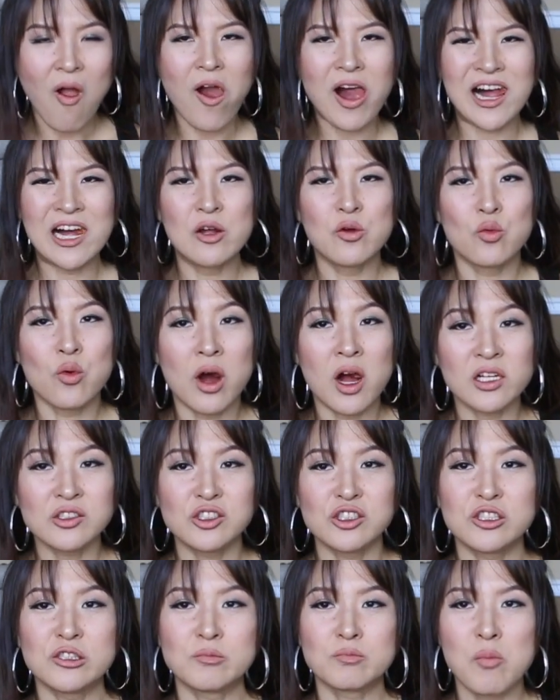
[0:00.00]
I watch
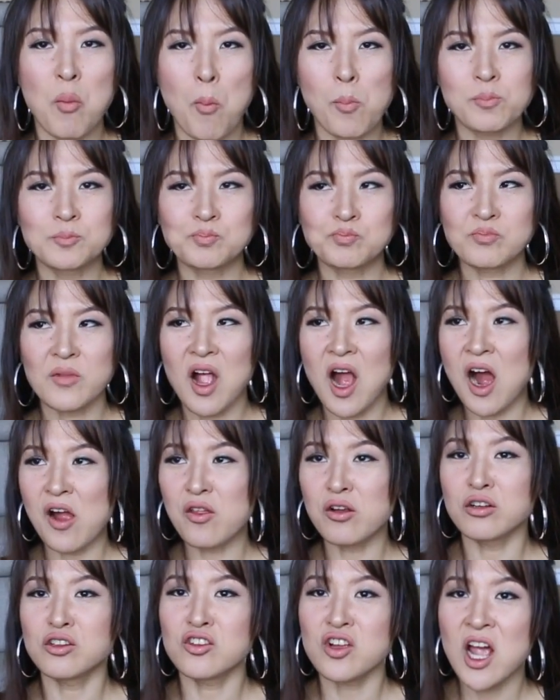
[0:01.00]

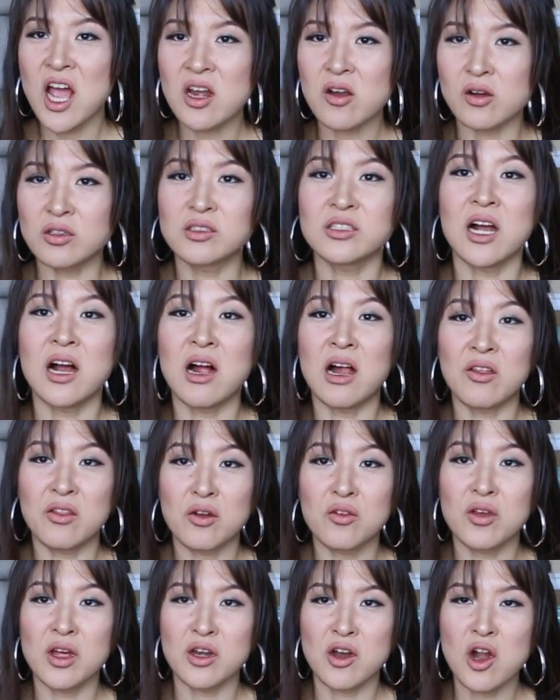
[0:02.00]
other channels other
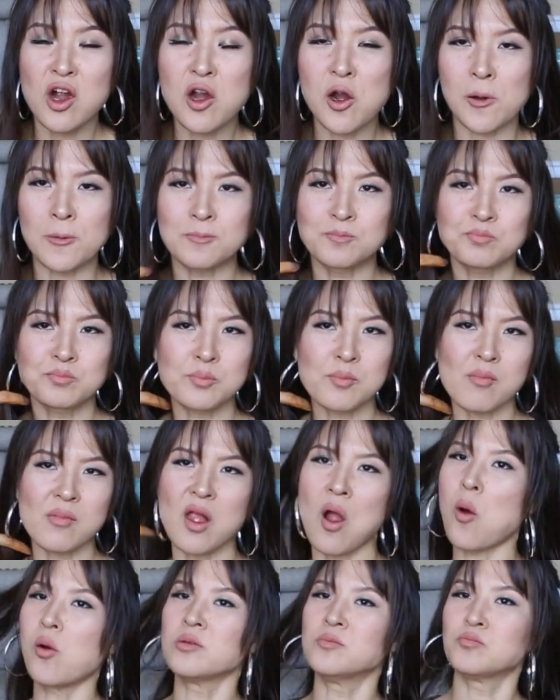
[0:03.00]
than her.
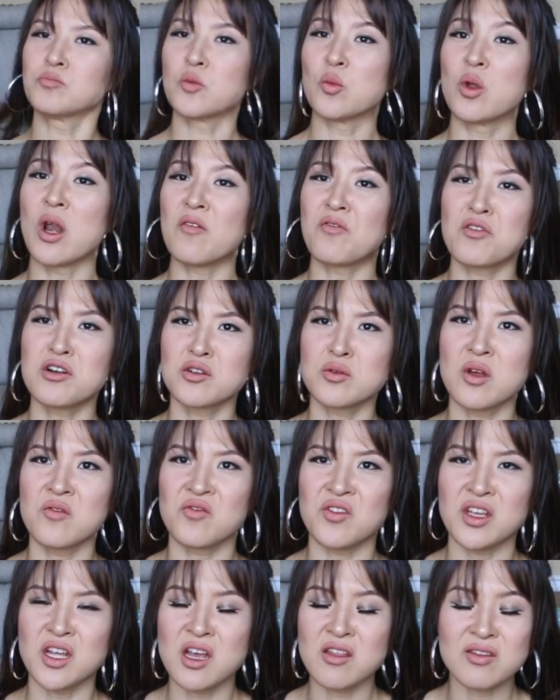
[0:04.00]
When I first went
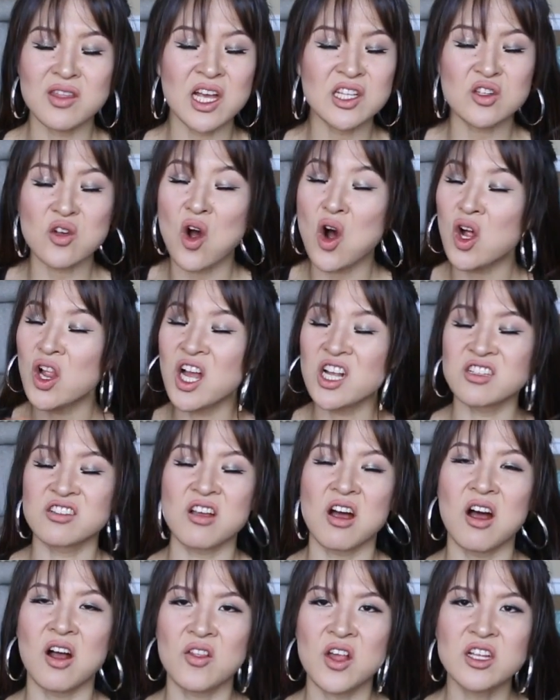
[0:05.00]
vegan, that's all I
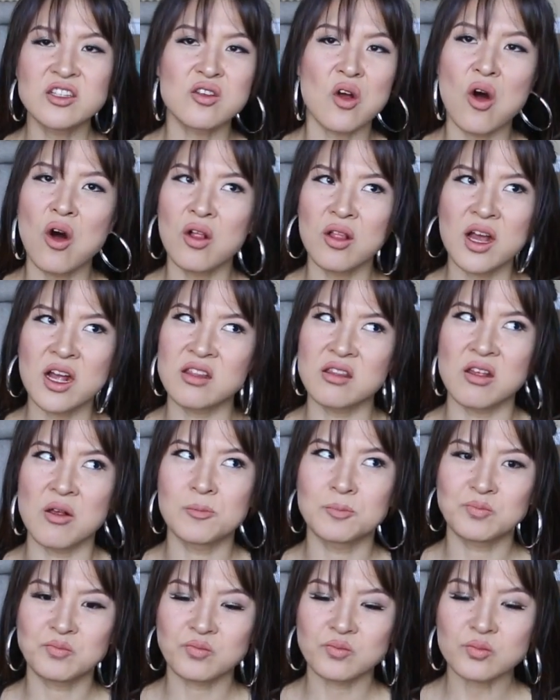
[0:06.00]
saw. That's all I
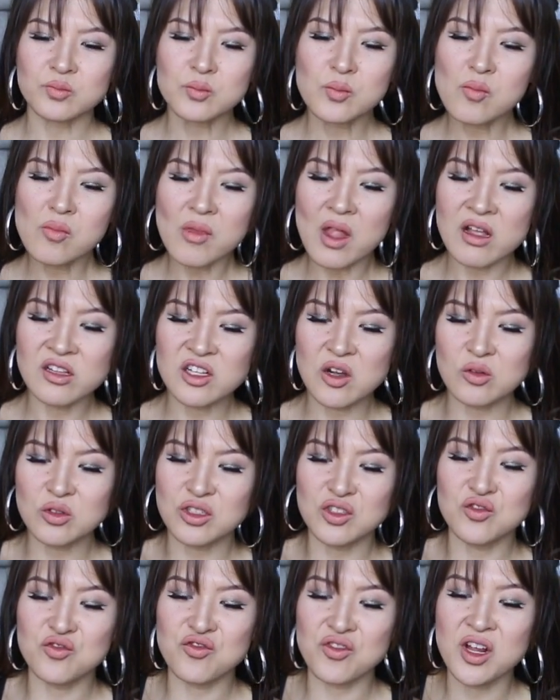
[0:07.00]
saw,
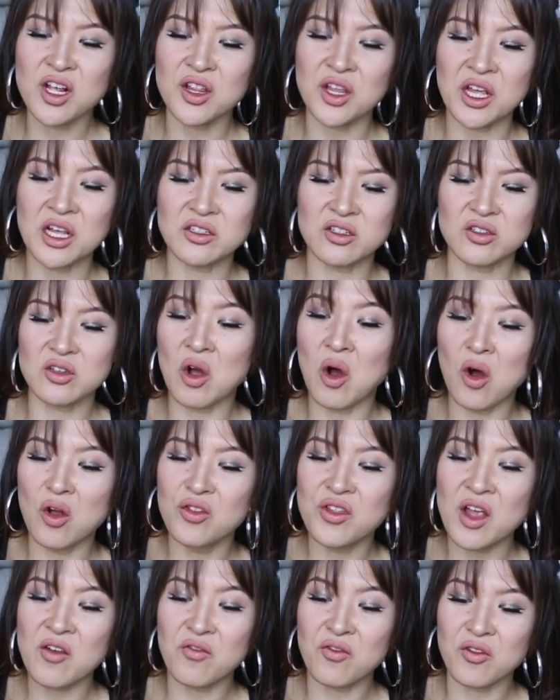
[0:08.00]
just Freely, just all
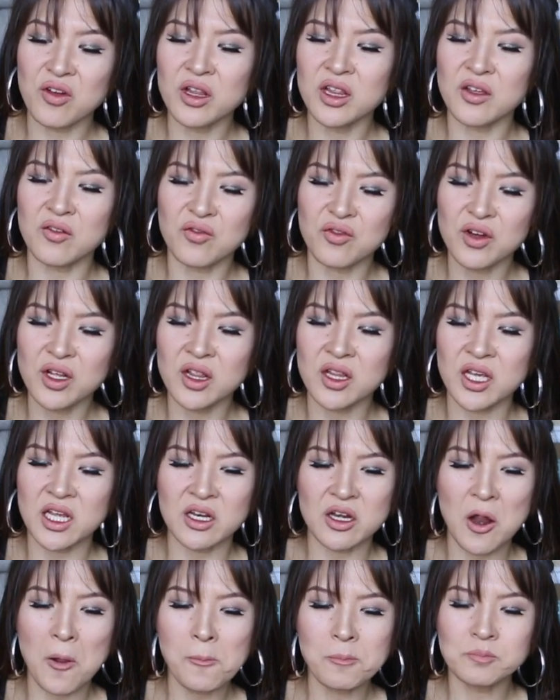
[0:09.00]
day Freely, you
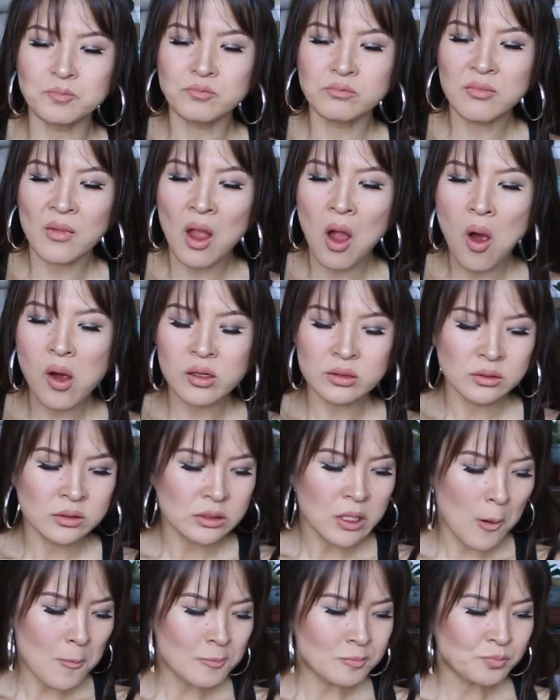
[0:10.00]
know?
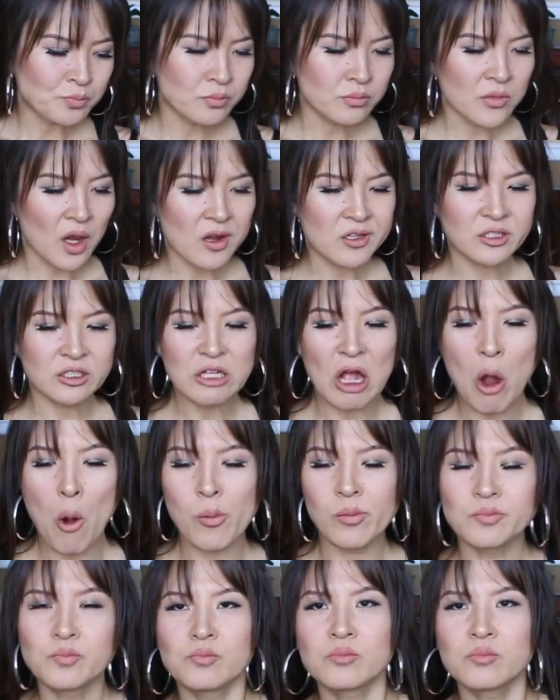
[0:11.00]
So,